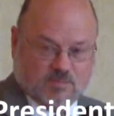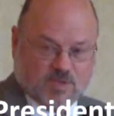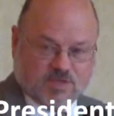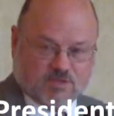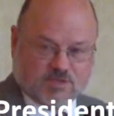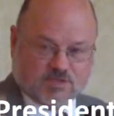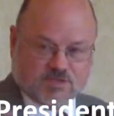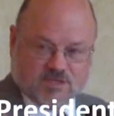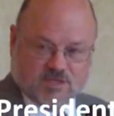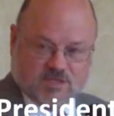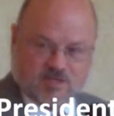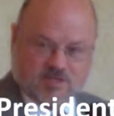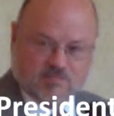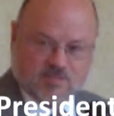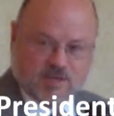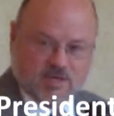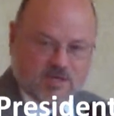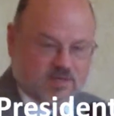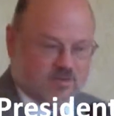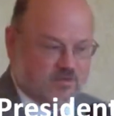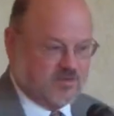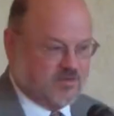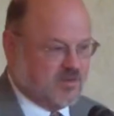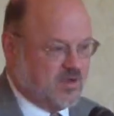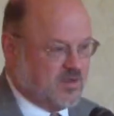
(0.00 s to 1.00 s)
mentioned in
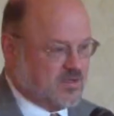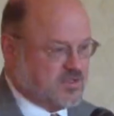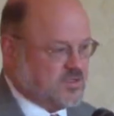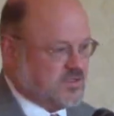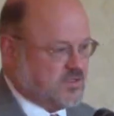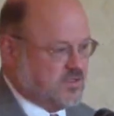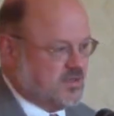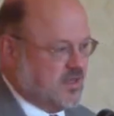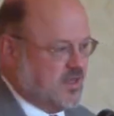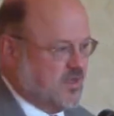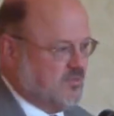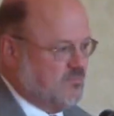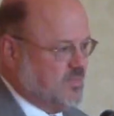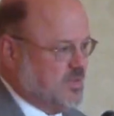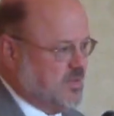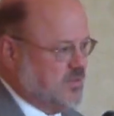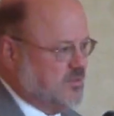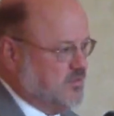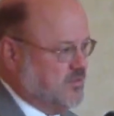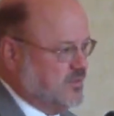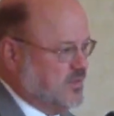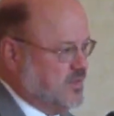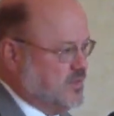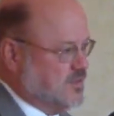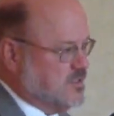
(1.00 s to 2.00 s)
my introduction, I've
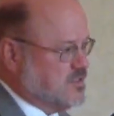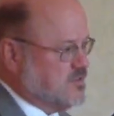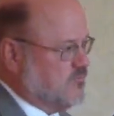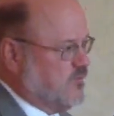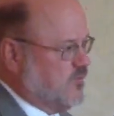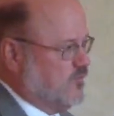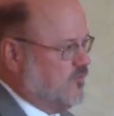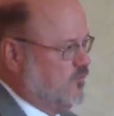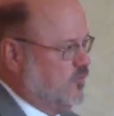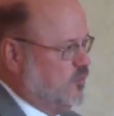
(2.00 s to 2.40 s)
been doing this for